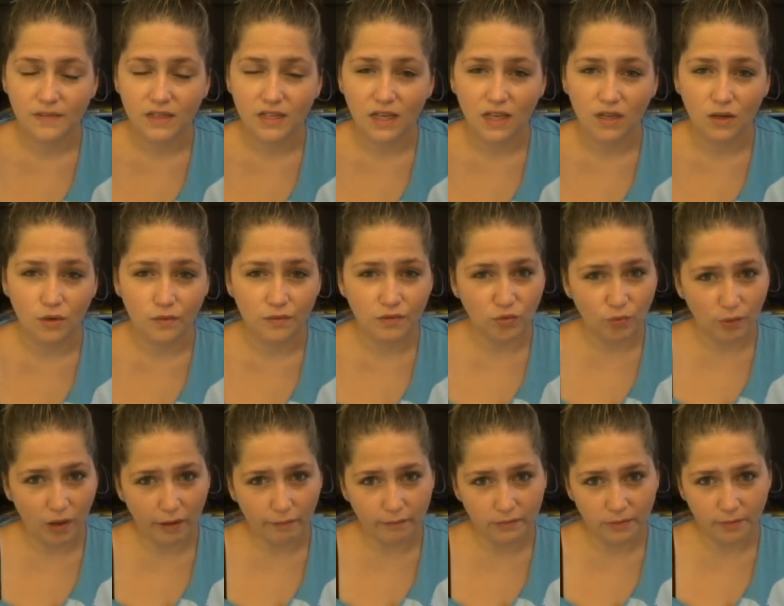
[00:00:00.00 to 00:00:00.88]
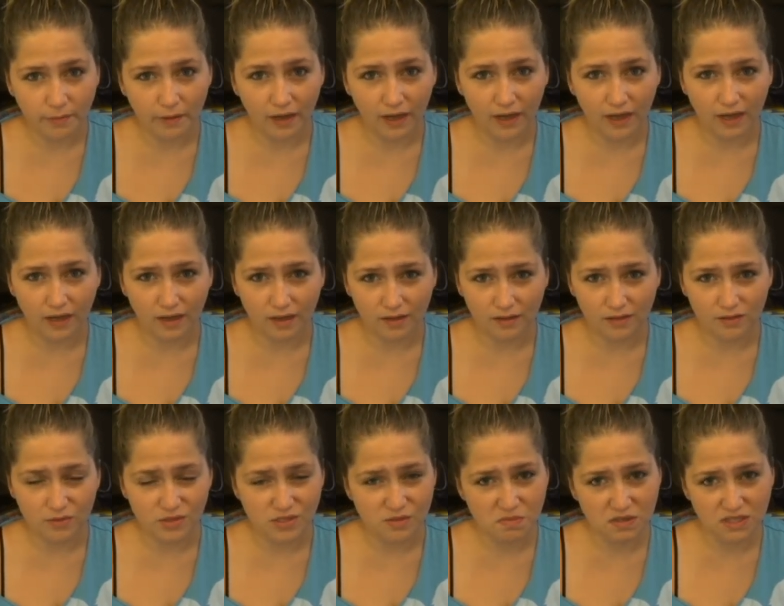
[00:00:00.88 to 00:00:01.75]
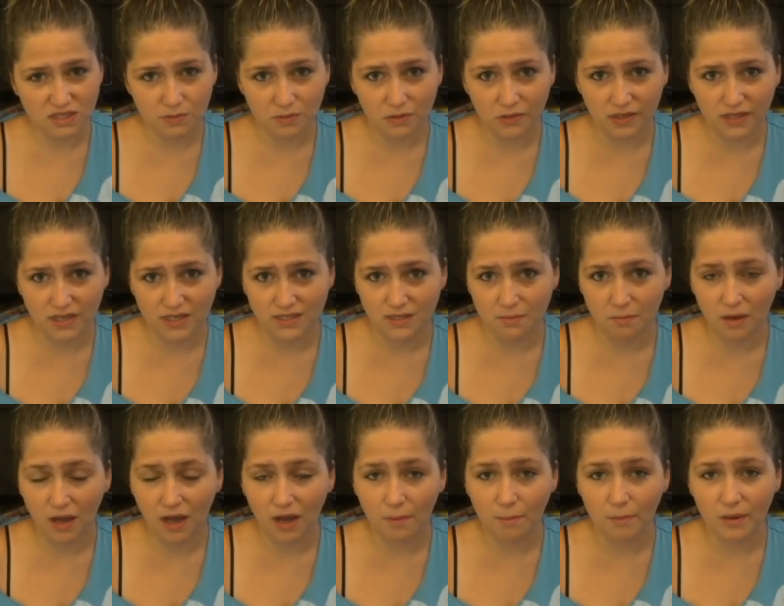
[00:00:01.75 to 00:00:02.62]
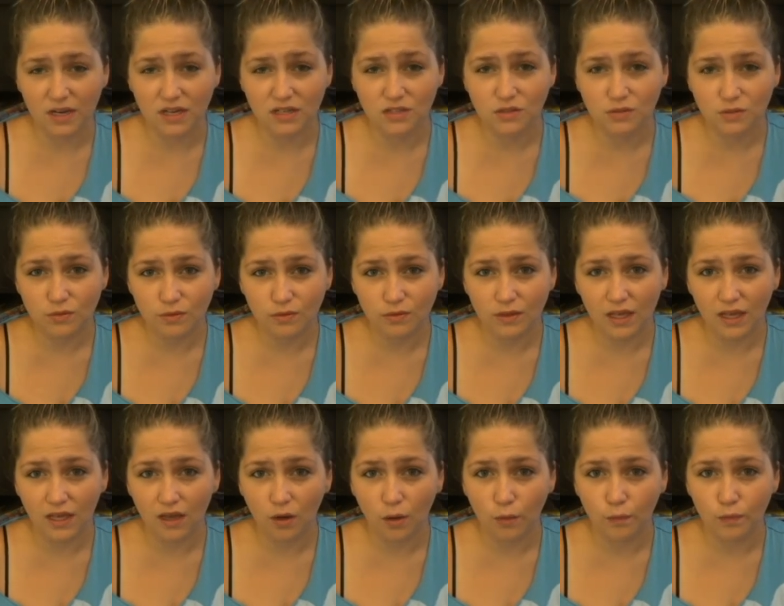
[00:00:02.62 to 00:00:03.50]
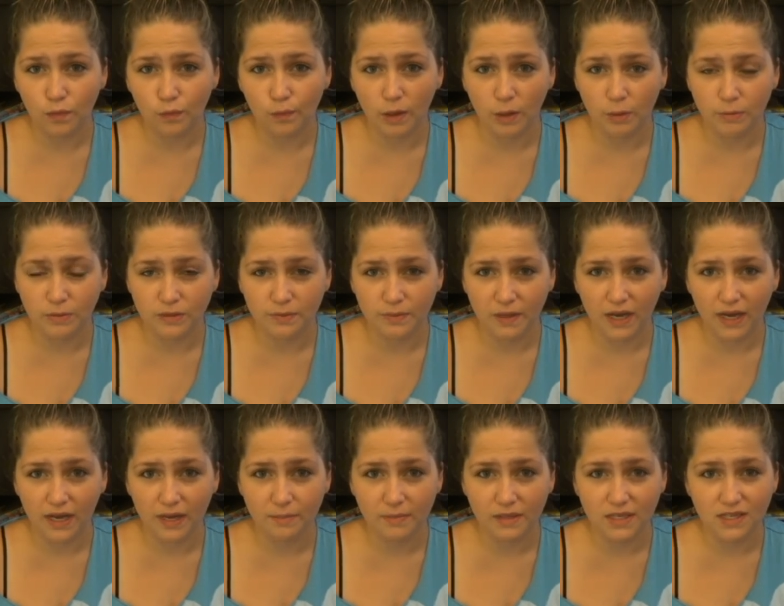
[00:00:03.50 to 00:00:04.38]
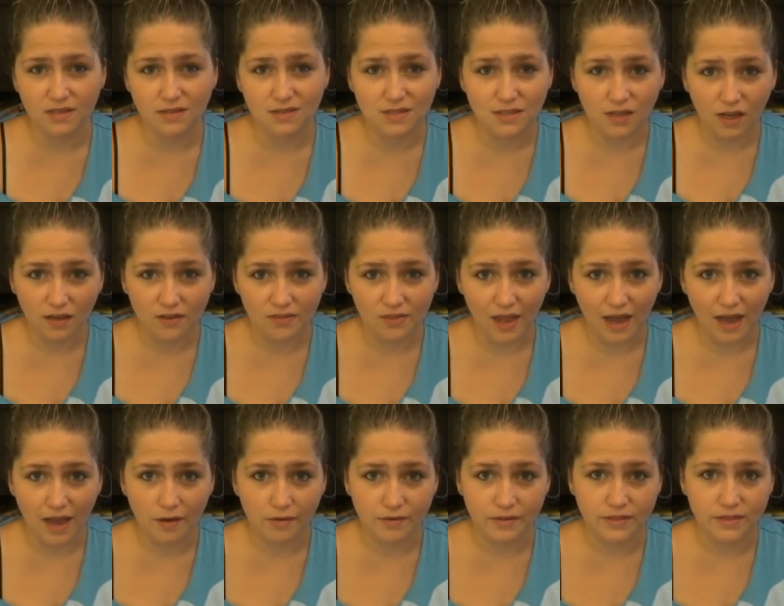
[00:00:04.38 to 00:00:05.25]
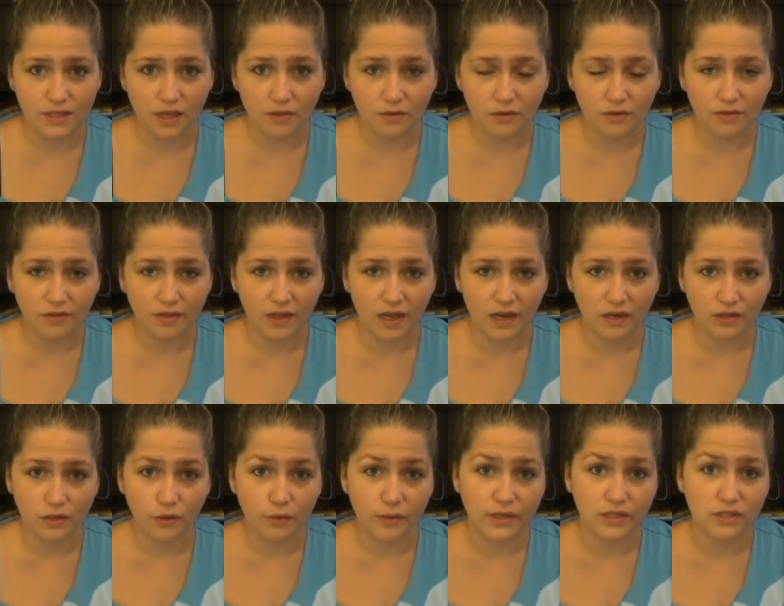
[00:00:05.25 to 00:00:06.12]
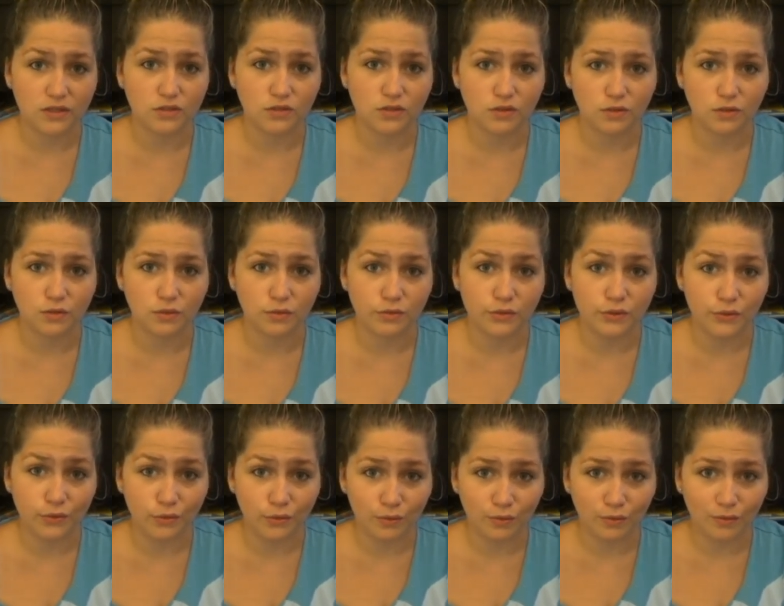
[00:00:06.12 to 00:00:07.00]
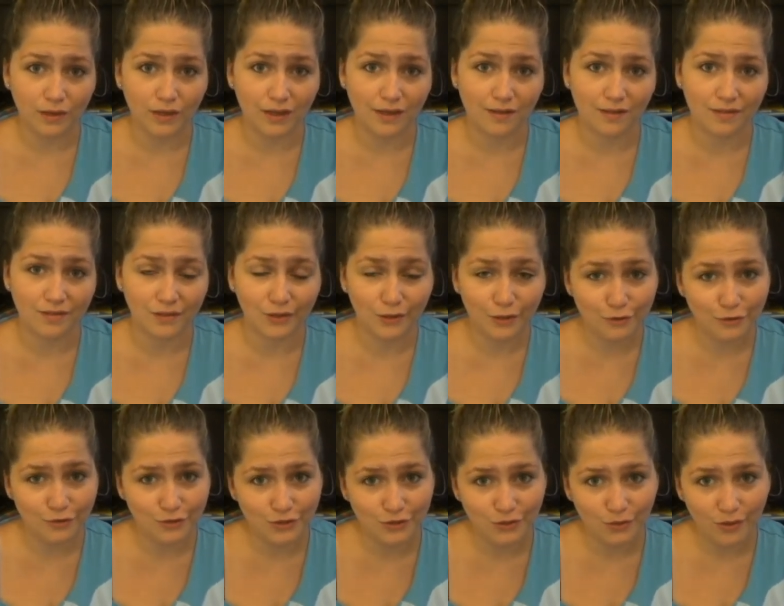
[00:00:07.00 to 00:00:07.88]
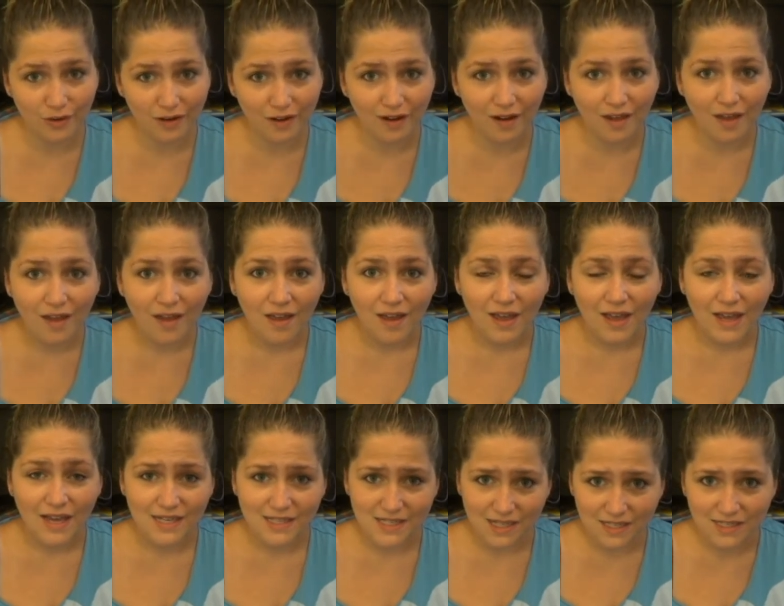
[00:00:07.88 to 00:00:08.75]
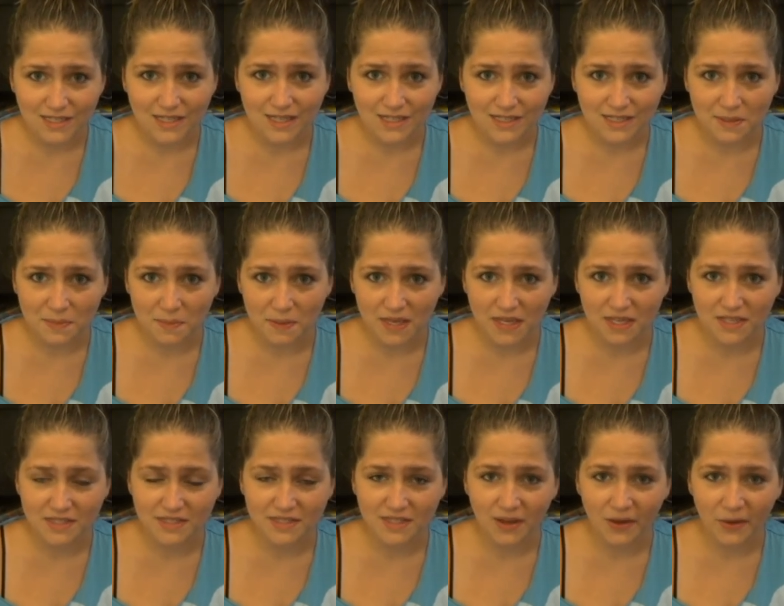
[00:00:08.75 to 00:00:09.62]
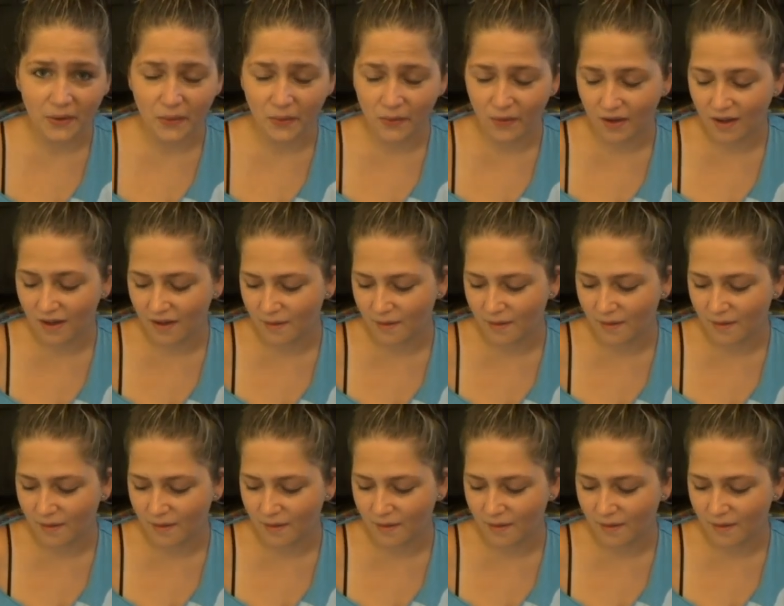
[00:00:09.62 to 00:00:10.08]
get overwhelmed by the responsibility as a mom, but I do get overwhelmed by being stuck in the house other than going to school and the grocery store. It does get to me, so